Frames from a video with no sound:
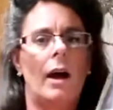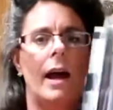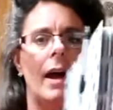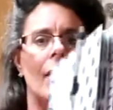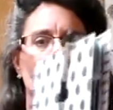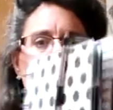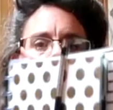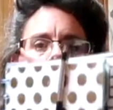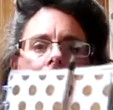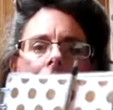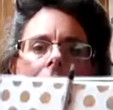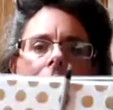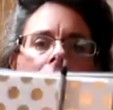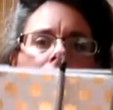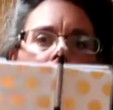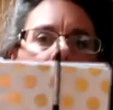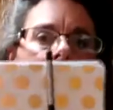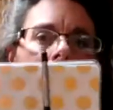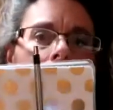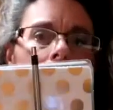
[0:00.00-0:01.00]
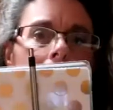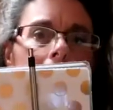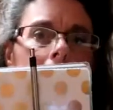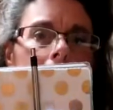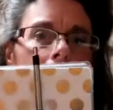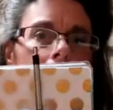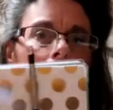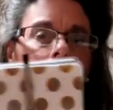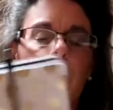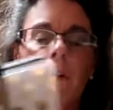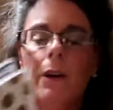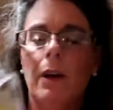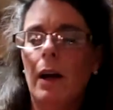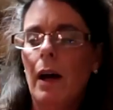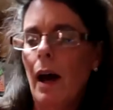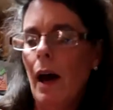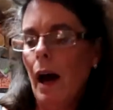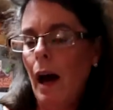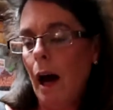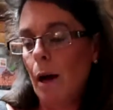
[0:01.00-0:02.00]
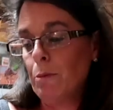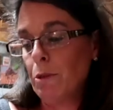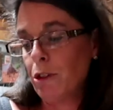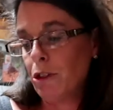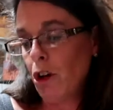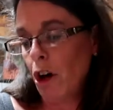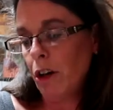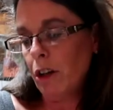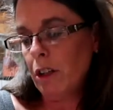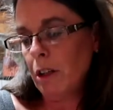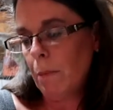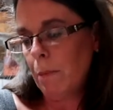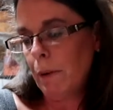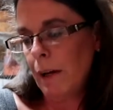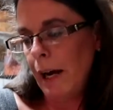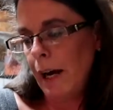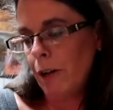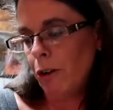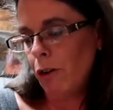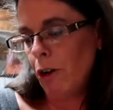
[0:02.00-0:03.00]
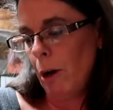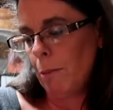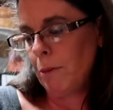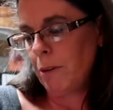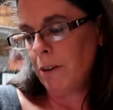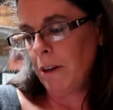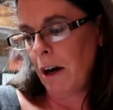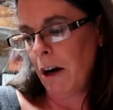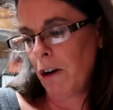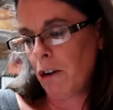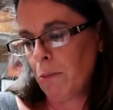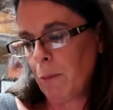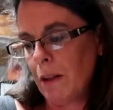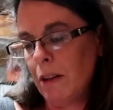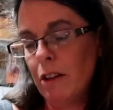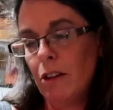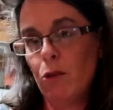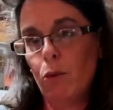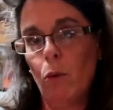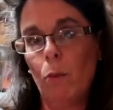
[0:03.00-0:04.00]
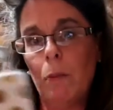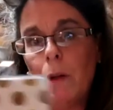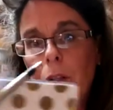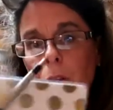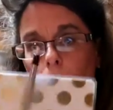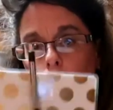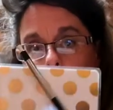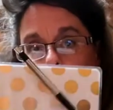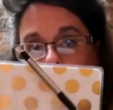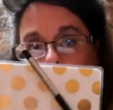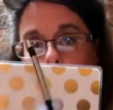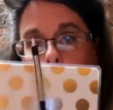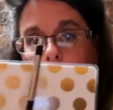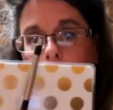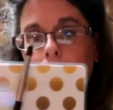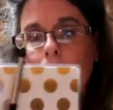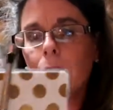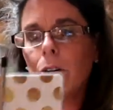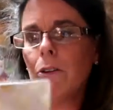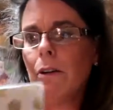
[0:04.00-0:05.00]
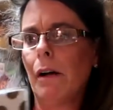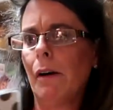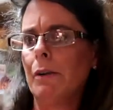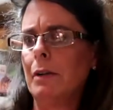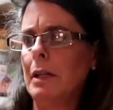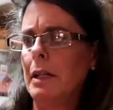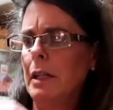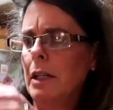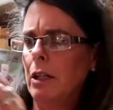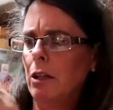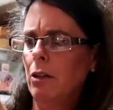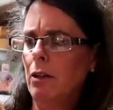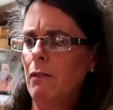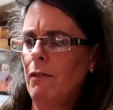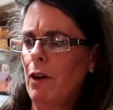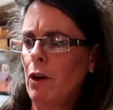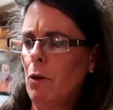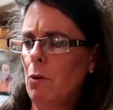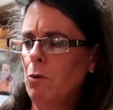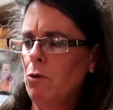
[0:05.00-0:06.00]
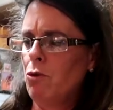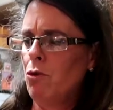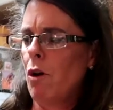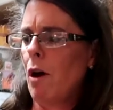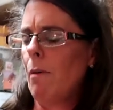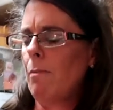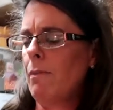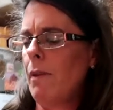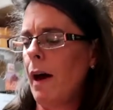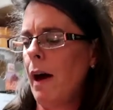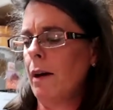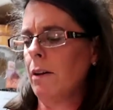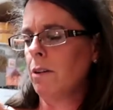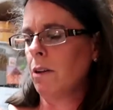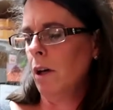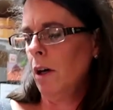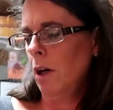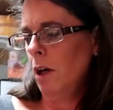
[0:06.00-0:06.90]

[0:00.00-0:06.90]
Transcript: I have a planner down here. I'm starting the planner upstairs, but this will be the home planner down here I don't drop that.